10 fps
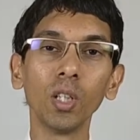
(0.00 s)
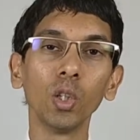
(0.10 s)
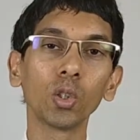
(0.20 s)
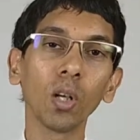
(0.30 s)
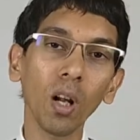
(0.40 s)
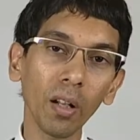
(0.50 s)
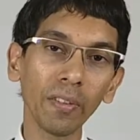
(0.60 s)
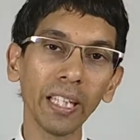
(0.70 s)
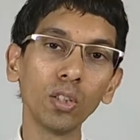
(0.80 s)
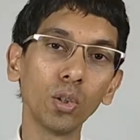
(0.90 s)
So a lot of
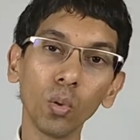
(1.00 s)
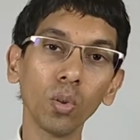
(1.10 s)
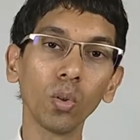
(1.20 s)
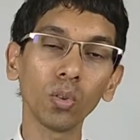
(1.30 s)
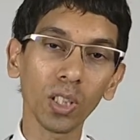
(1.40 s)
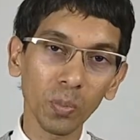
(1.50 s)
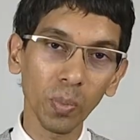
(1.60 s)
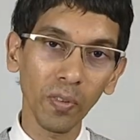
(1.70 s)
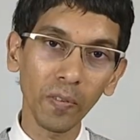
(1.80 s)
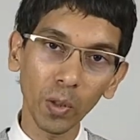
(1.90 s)
kids don't know this,
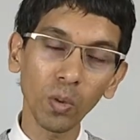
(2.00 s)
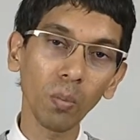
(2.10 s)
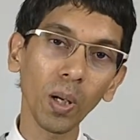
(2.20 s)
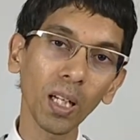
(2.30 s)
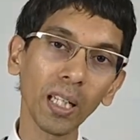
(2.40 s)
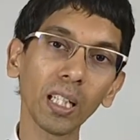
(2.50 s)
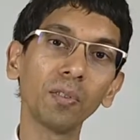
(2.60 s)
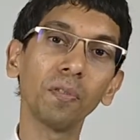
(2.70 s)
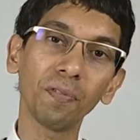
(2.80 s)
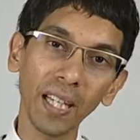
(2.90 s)
but when we do a blood test,
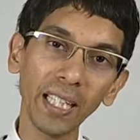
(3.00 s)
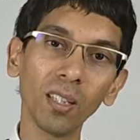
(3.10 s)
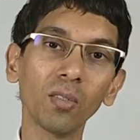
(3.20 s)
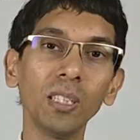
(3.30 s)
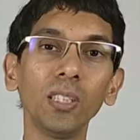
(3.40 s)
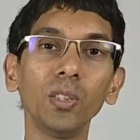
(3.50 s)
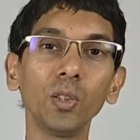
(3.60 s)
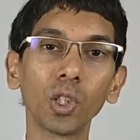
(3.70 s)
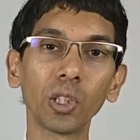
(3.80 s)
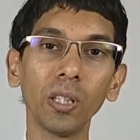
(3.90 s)
we find out these
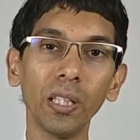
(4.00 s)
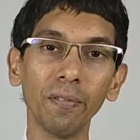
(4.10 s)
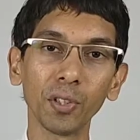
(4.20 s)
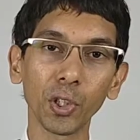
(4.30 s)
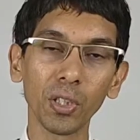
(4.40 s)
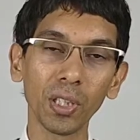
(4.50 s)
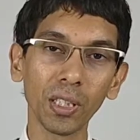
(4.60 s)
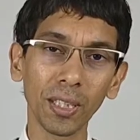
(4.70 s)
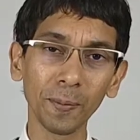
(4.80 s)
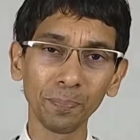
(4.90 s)
nutritional
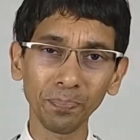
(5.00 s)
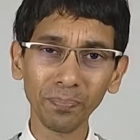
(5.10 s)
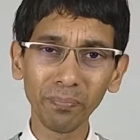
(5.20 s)
deficiencies, and